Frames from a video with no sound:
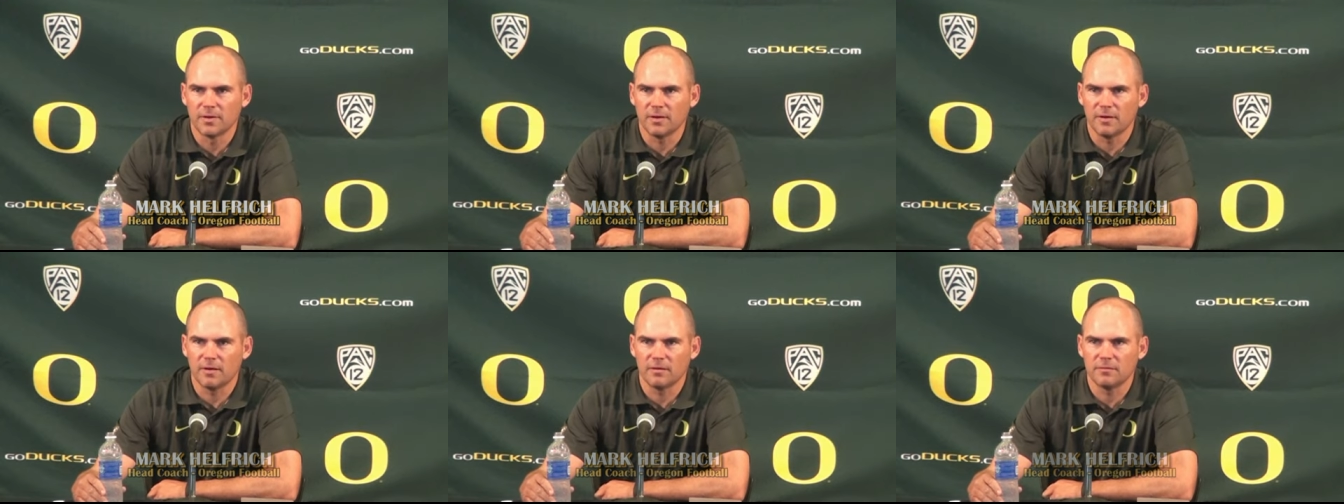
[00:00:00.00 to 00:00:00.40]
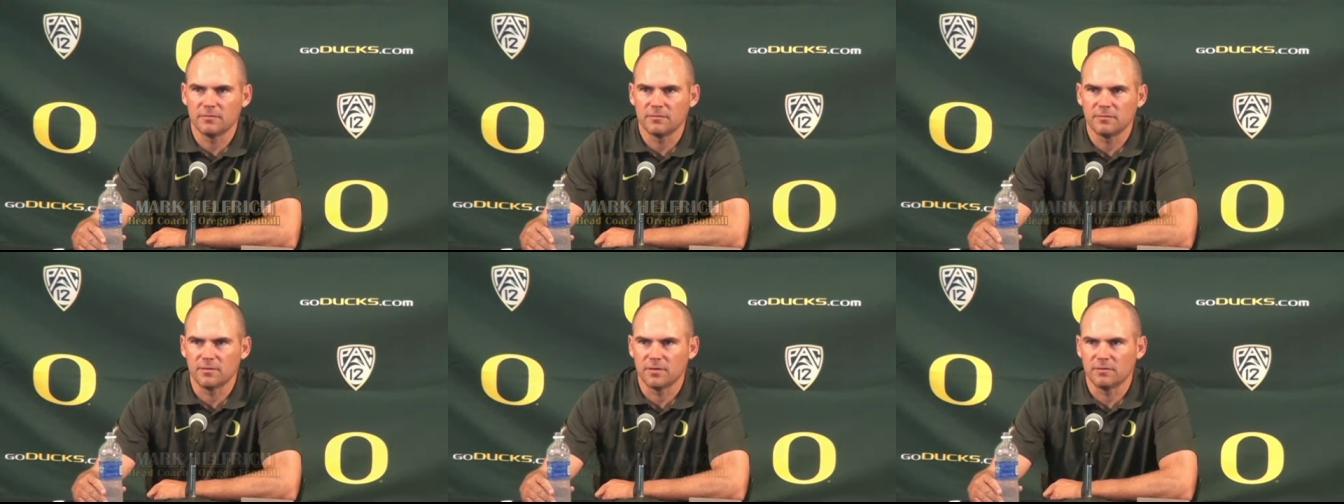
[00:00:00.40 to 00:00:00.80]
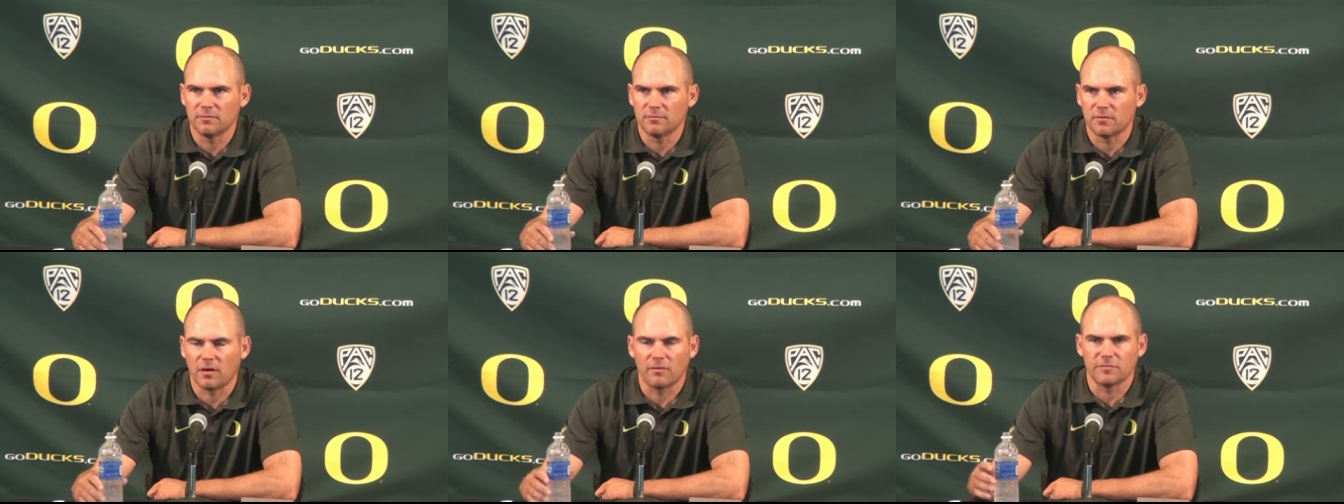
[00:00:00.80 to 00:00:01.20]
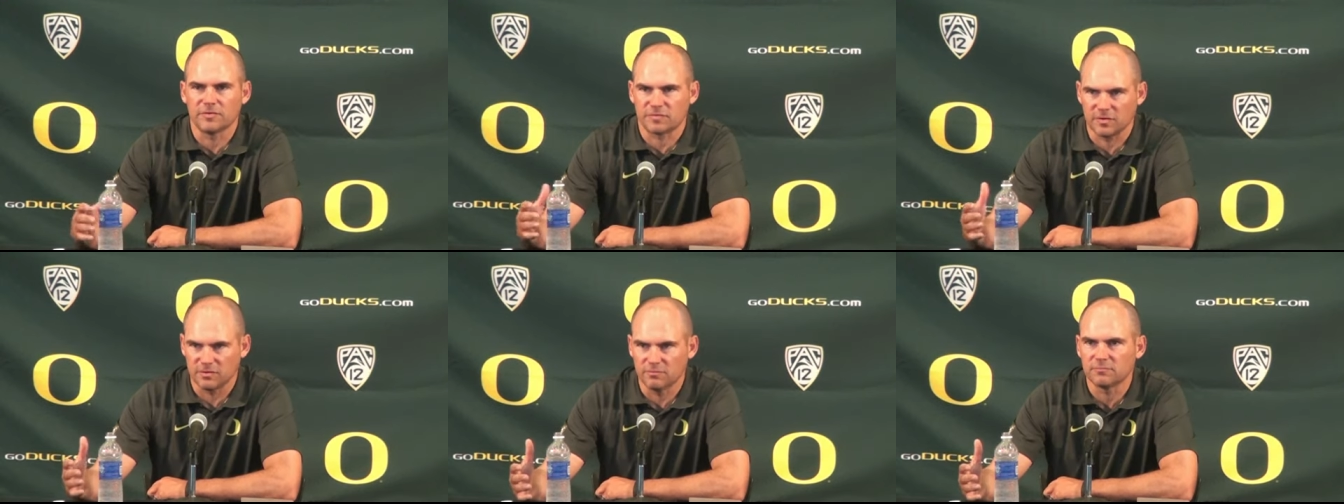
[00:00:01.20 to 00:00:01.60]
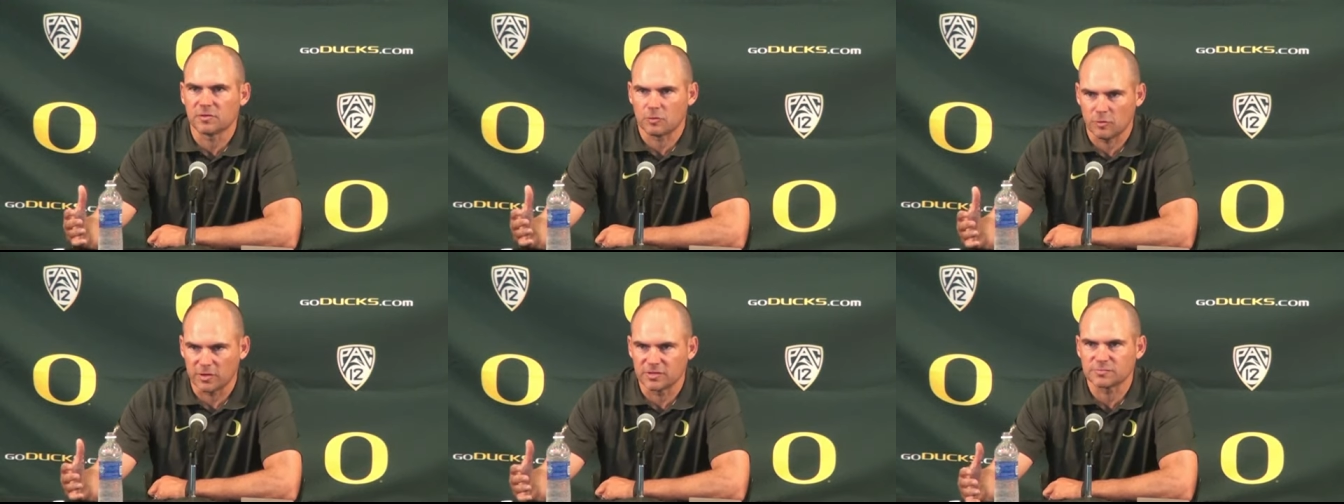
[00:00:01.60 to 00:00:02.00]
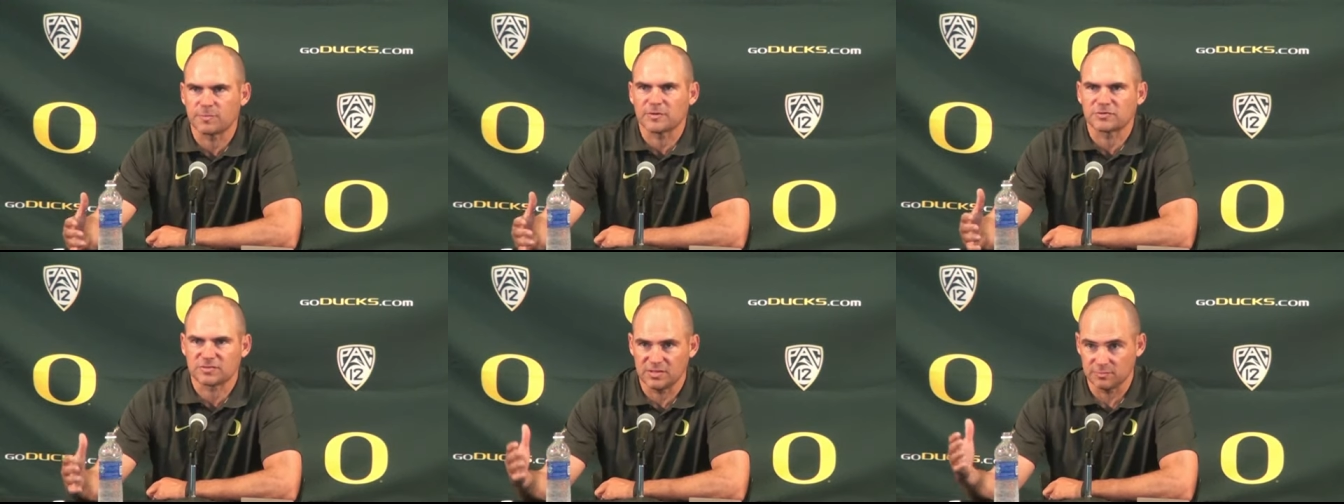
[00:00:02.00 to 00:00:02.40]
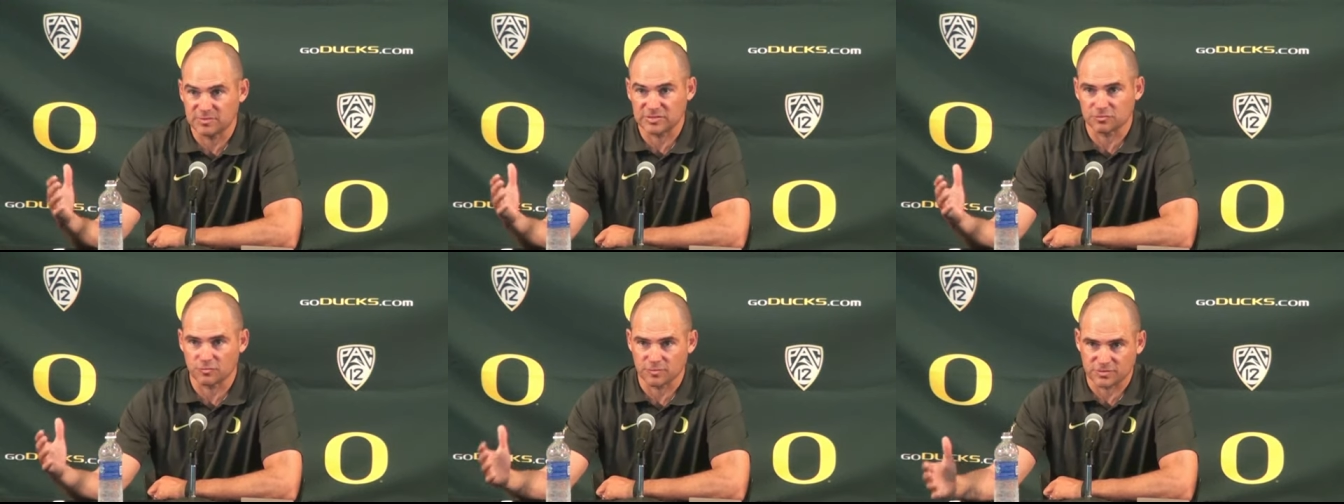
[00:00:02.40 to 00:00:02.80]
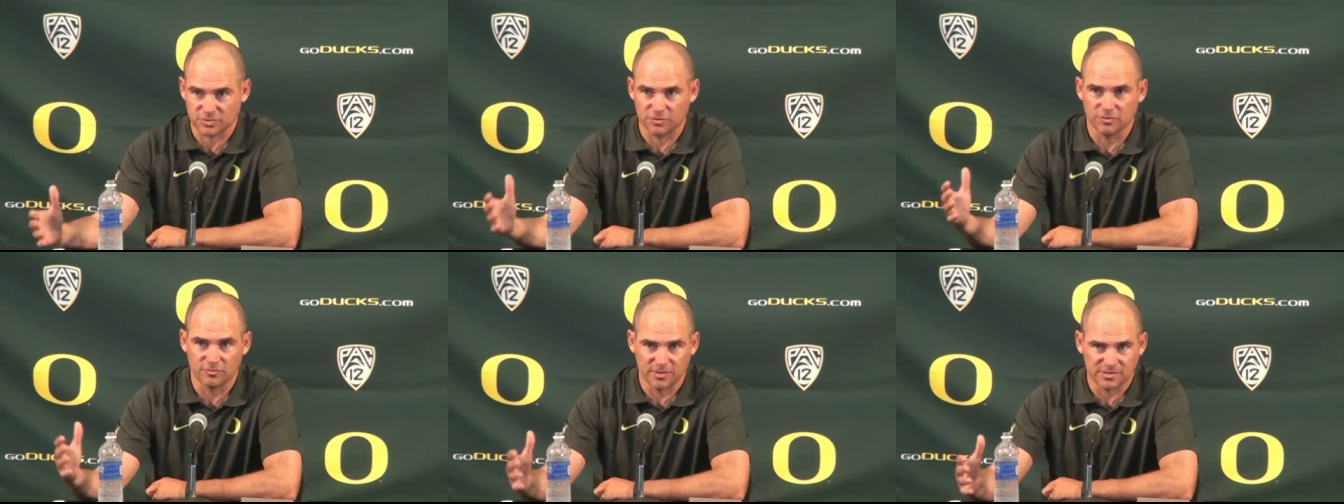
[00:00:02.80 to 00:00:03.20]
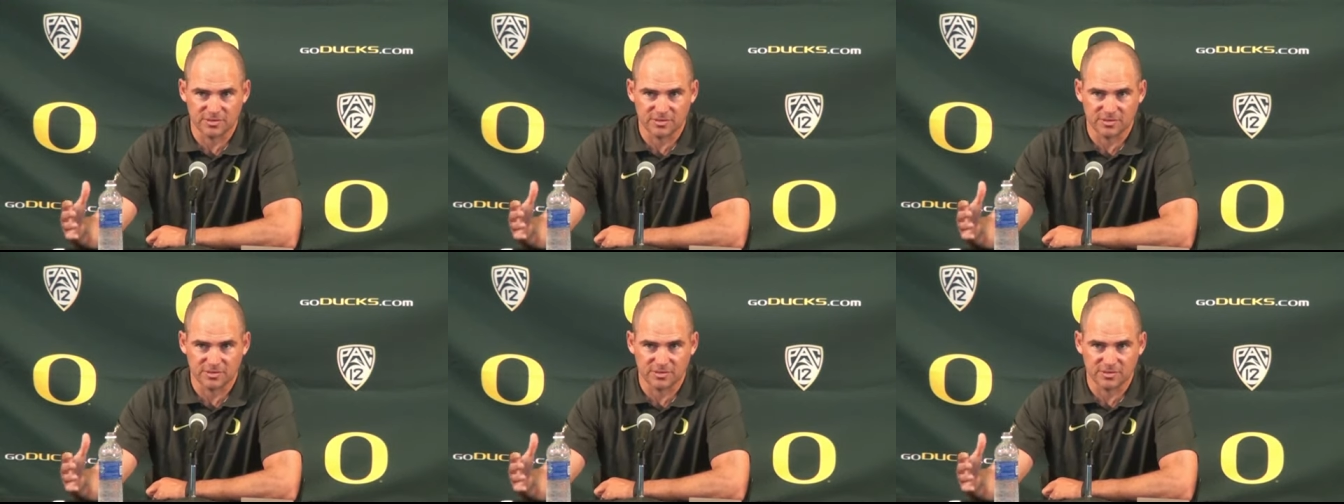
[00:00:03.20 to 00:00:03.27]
Uh, obviously, including in special teams as a returner,